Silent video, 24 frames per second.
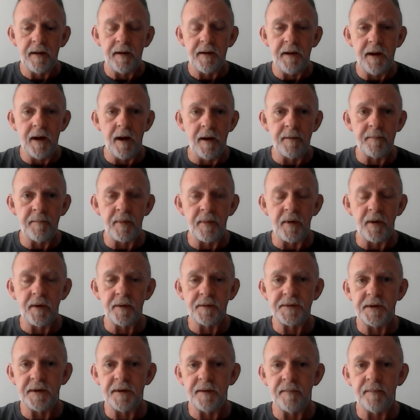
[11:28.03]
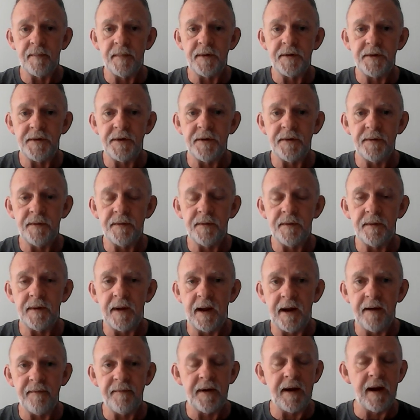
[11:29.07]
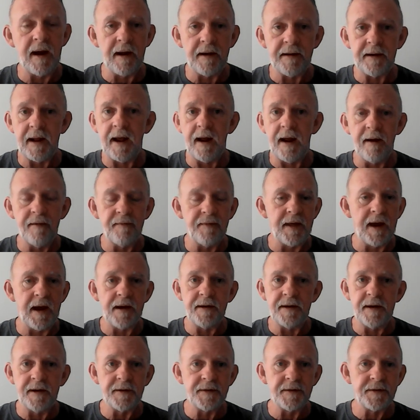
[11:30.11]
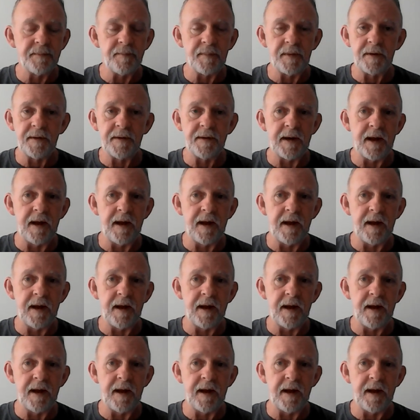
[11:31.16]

young person, but they've got to have that discipline.